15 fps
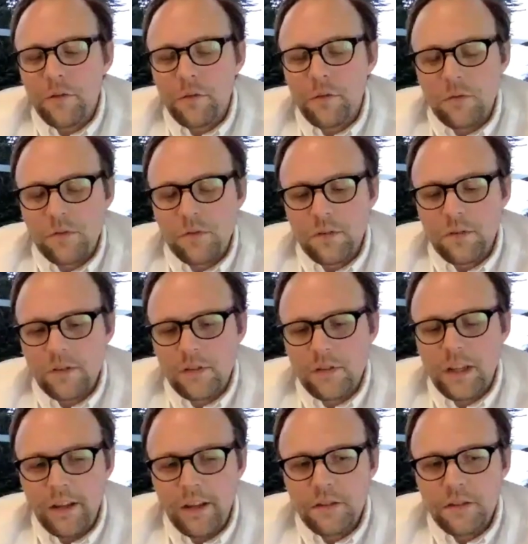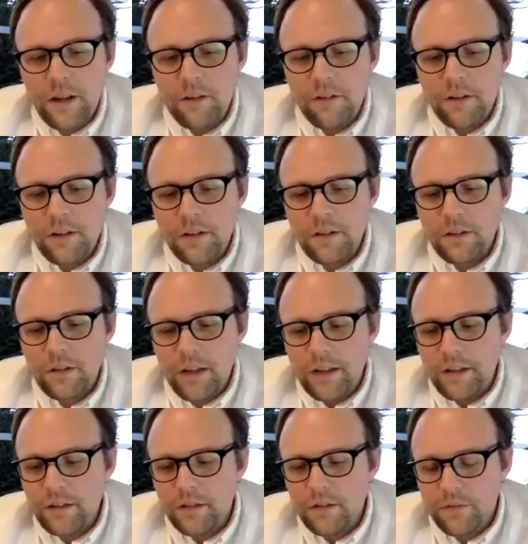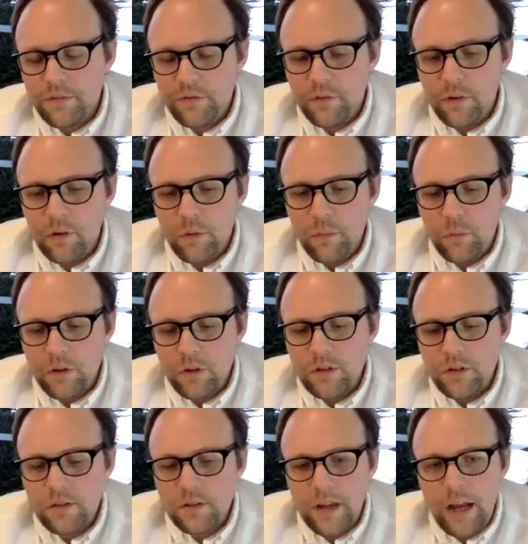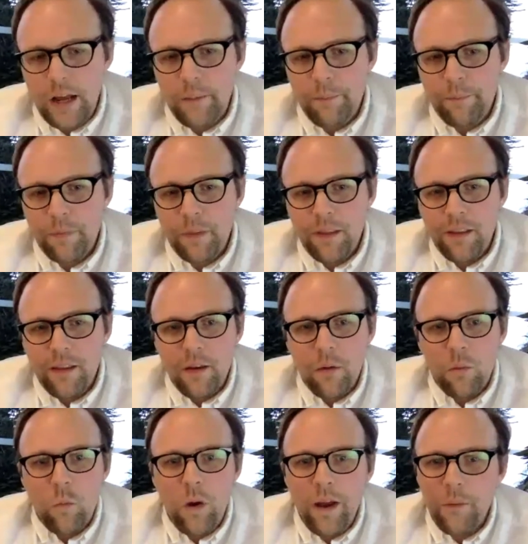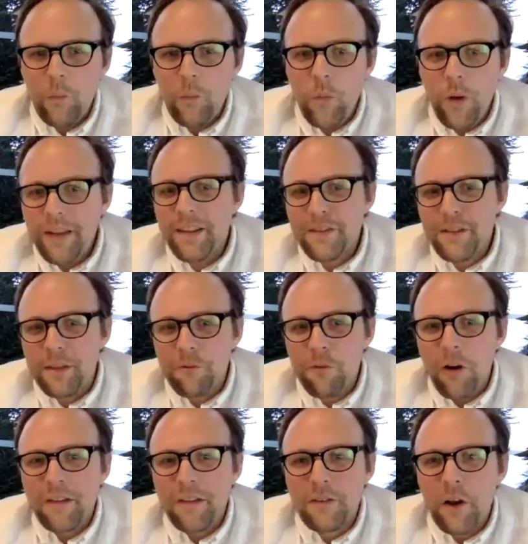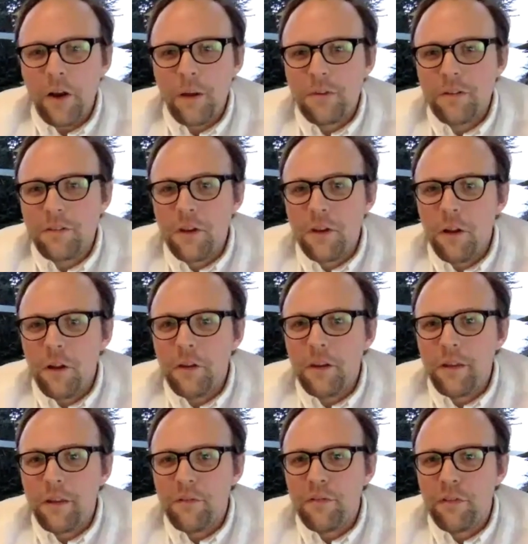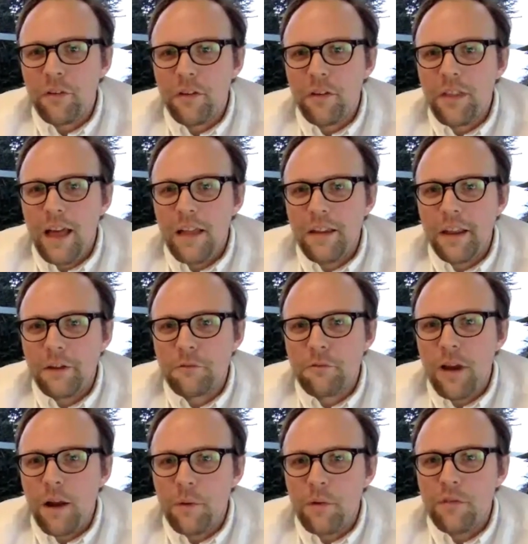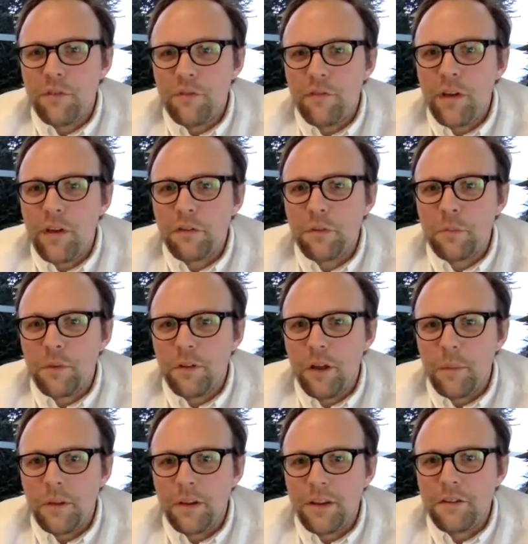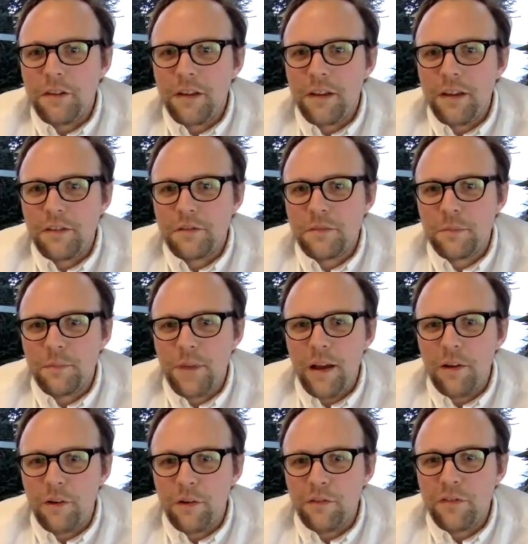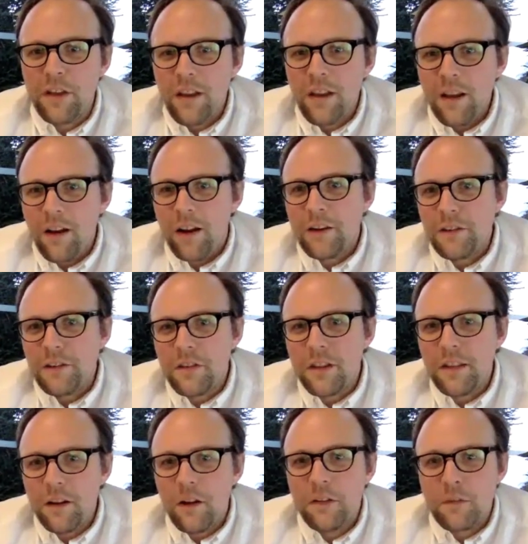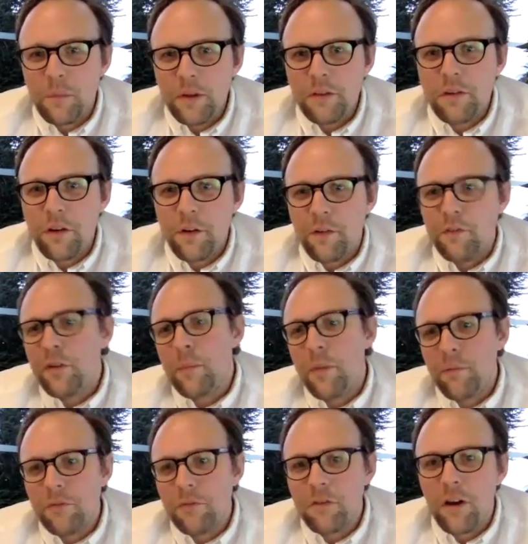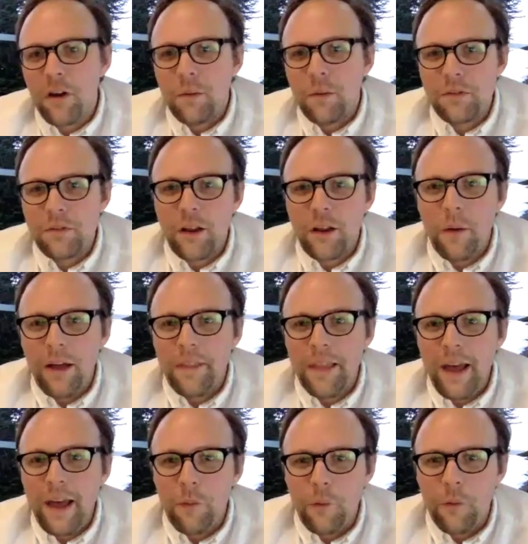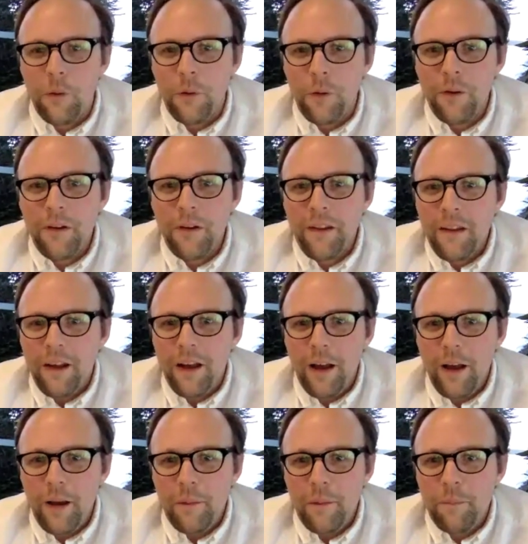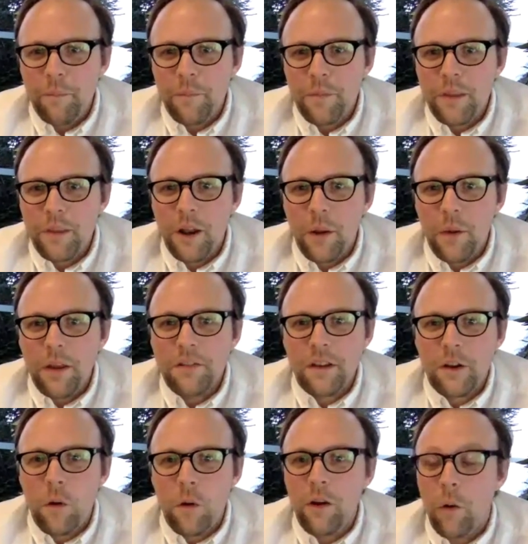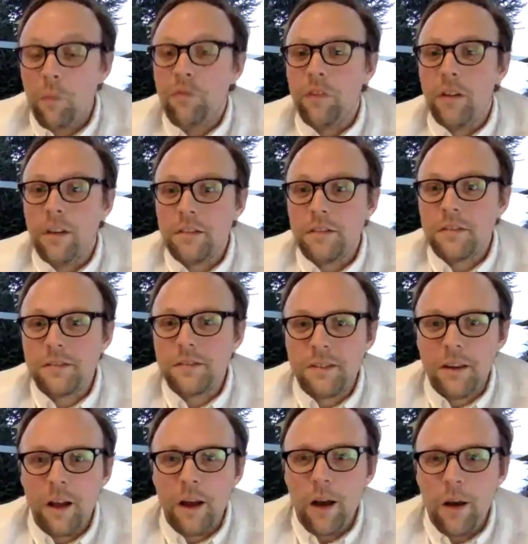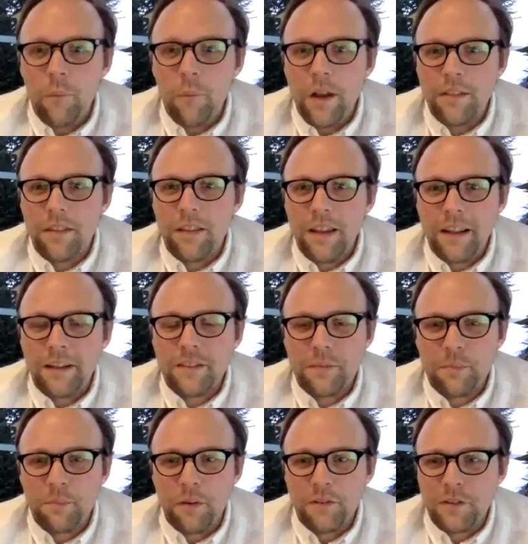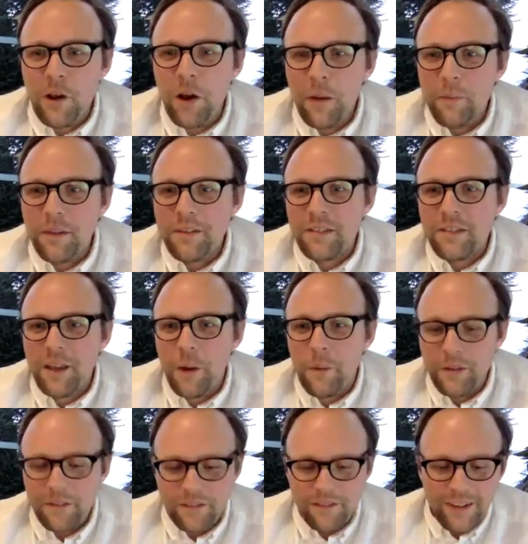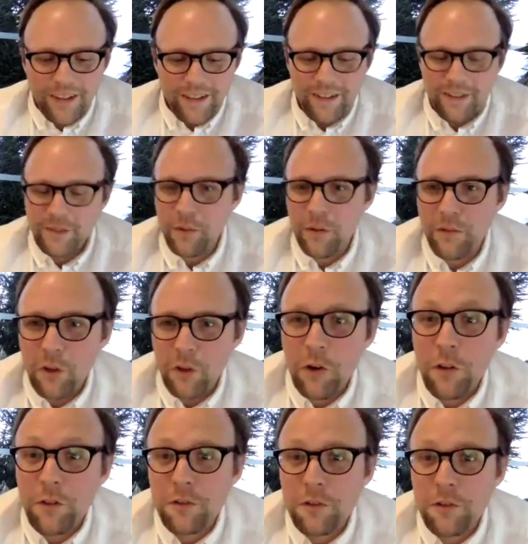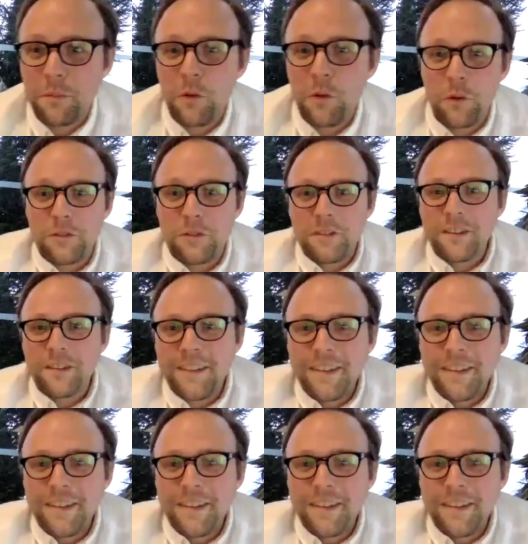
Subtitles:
sort of seed series A's onwards, when is the right time to start looking for that next round of investment? I mean, is it a matter of, I can see the lights are being turned off in a month's time, should I go out now? Or, is it quite obvious when the next time is to go and sort of knock on some doors?